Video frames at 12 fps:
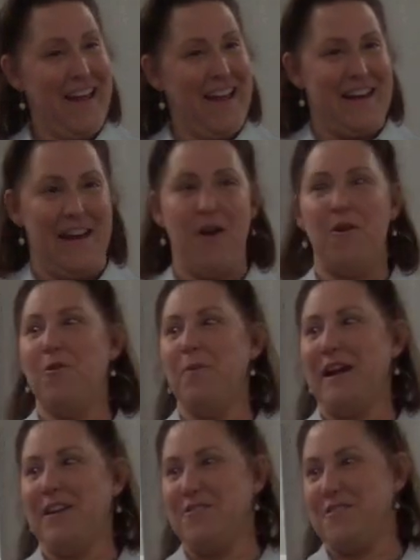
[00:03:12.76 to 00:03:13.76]
no,
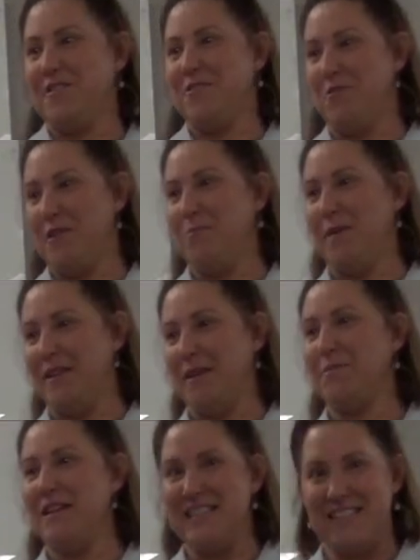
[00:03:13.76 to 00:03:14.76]
my interest is really piqued. I'm
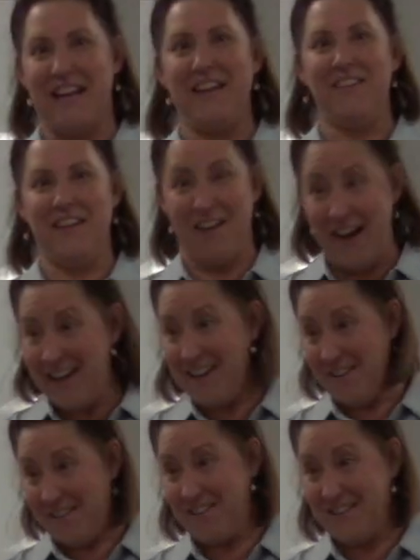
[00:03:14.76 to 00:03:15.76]
going to stay the night
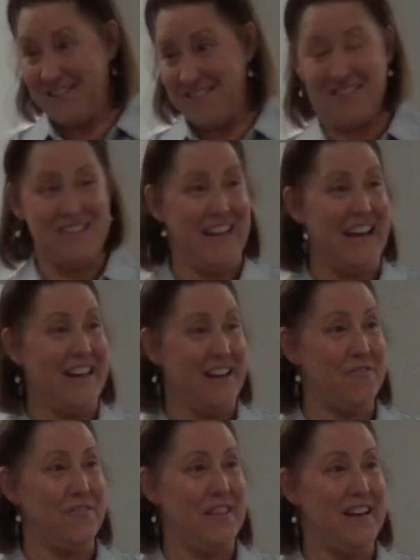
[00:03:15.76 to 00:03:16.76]
here because it was late
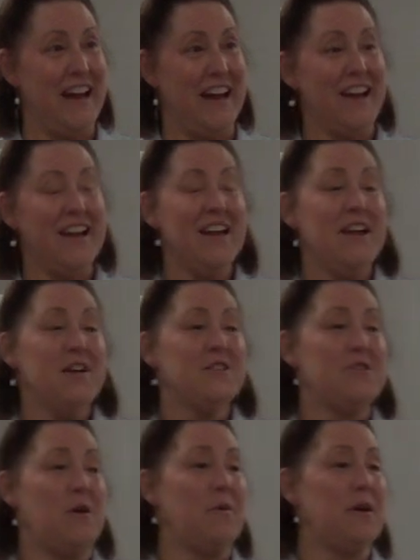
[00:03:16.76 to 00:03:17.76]
enough in the day.
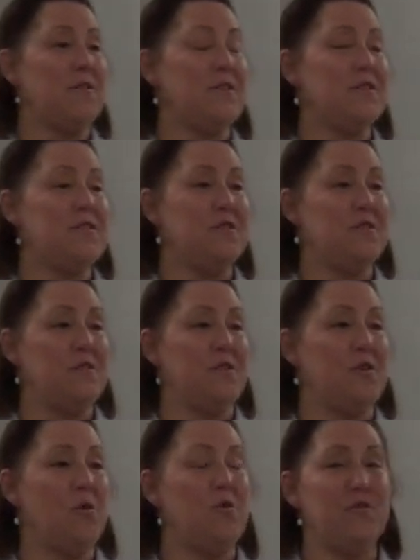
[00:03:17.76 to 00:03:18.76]
So I went over to
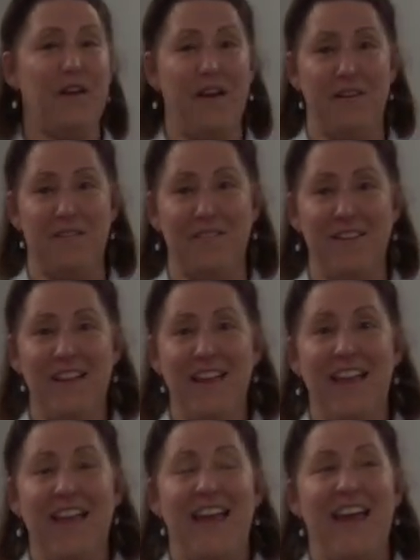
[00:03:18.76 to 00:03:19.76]
the hotel,
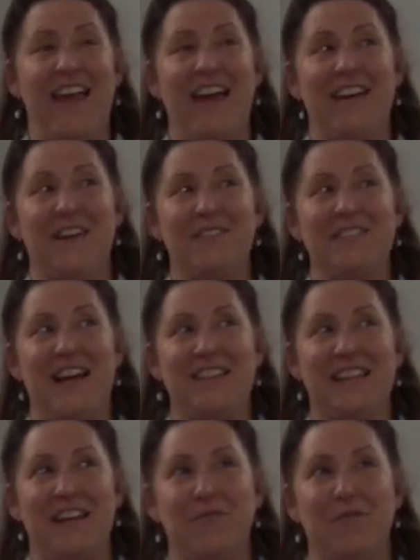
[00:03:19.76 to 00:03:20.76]
and I was asking,